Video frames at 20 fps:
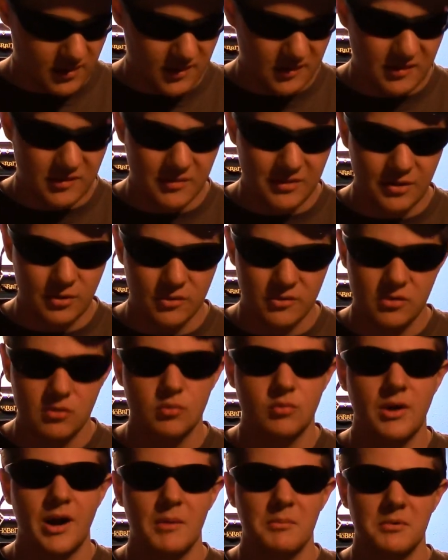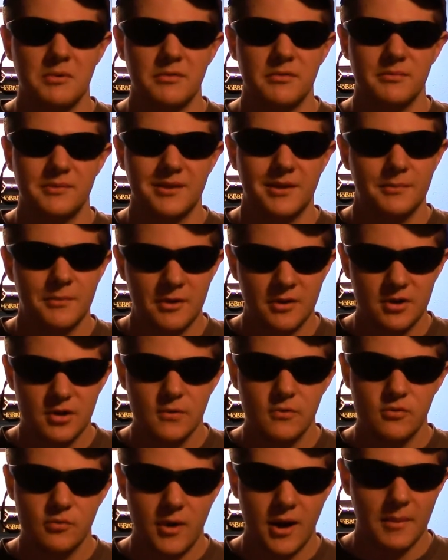It's a little too rappy for me. I'm not a
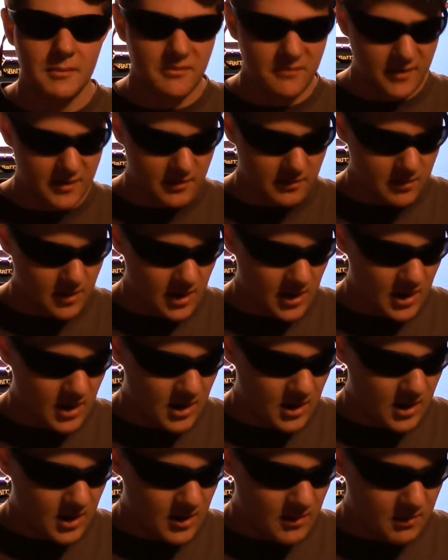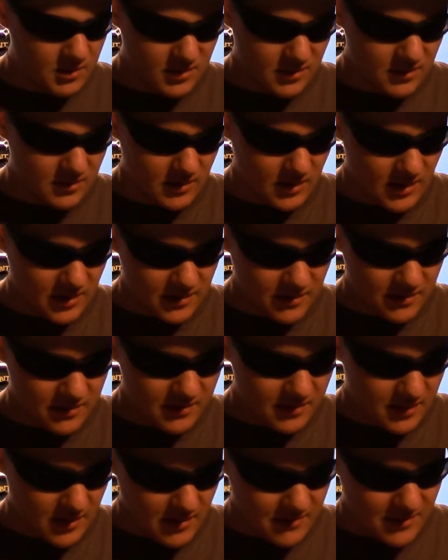huge rap fan. But
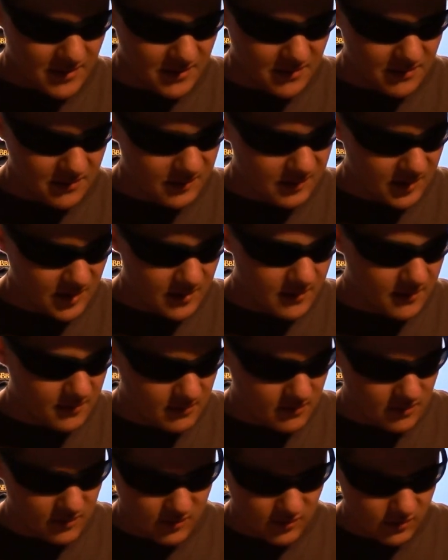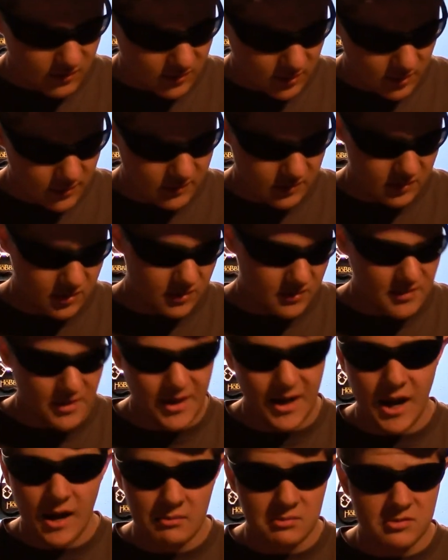there's no songs in here
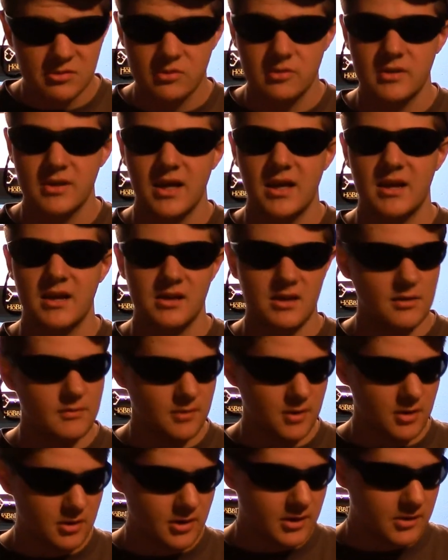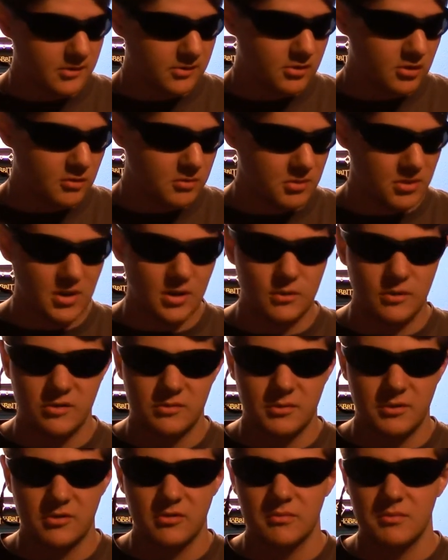that I absolutely hate. Even Kaleidoscope and Color
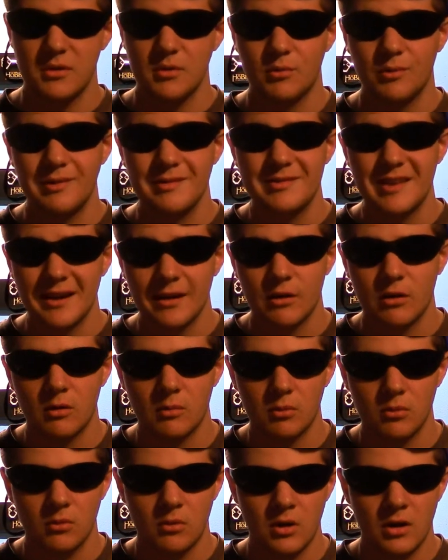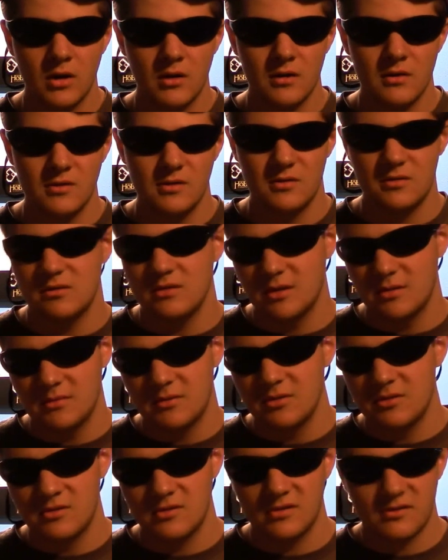Spectrum, they weren't terrible.
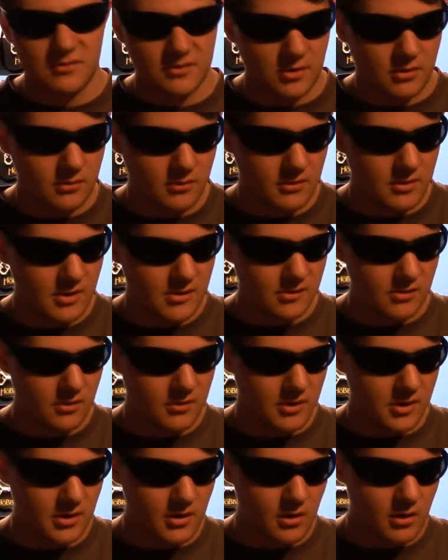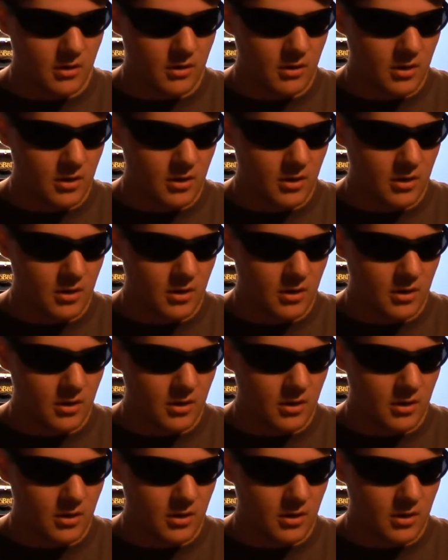They're just filler. That's all they are.